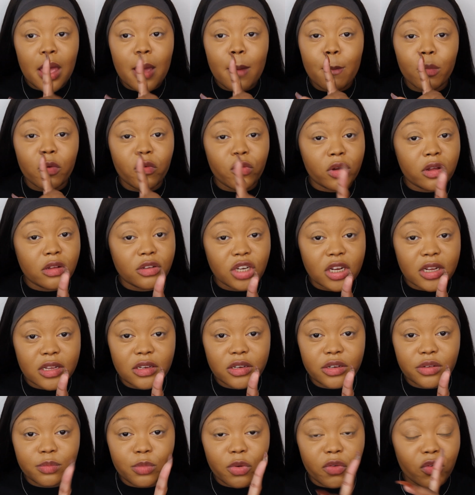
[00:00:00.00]
Before you
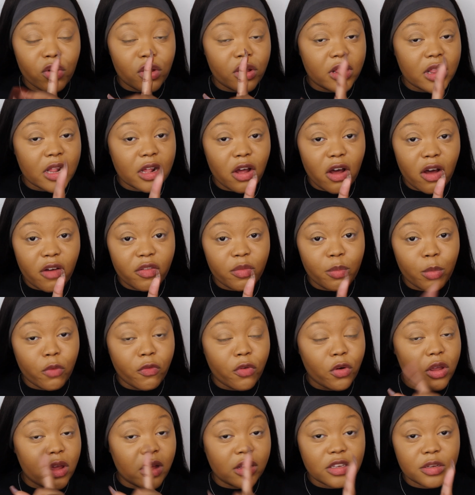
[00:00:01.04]
judge, before you click off,
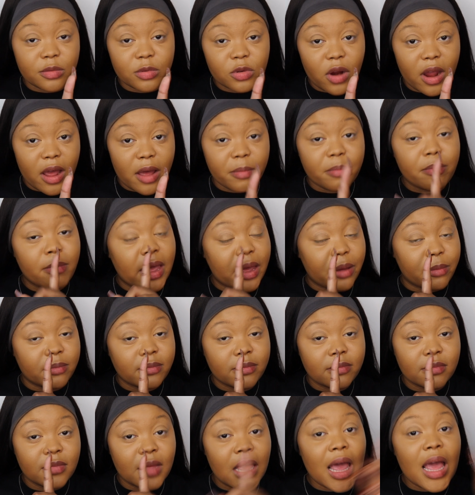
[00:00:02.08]
before you unsubscribe, ma'am.
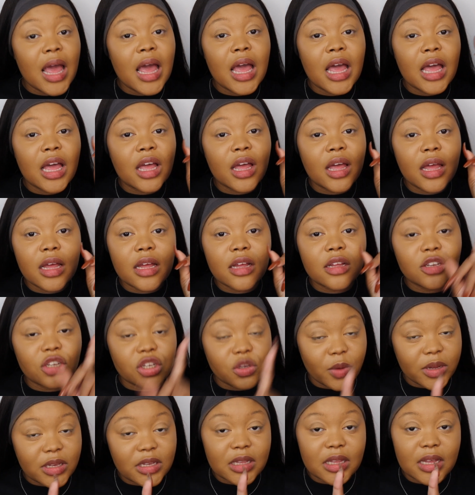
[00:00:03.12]
Just
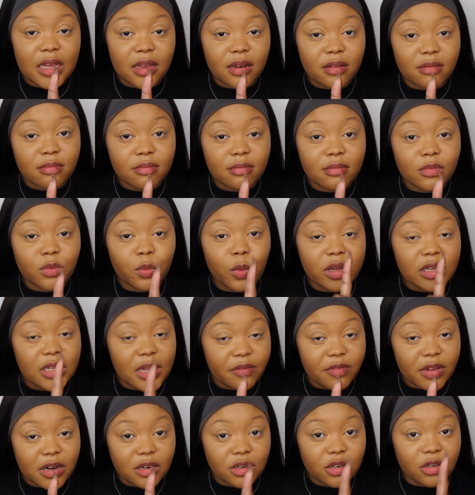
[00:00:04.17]
wait till the end. Wait till I
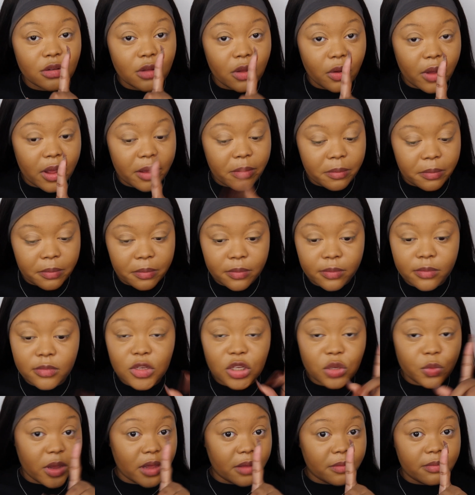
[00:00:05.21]
finish, okay?
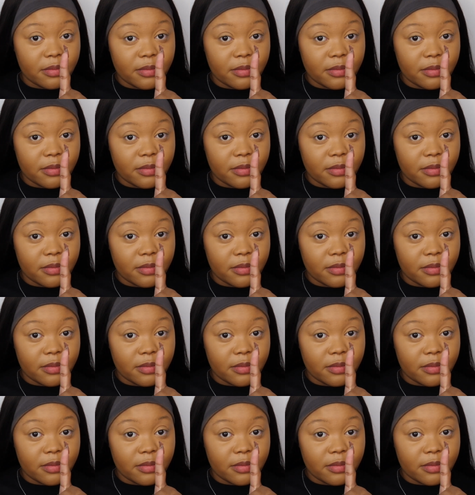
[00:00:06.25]
Just wait.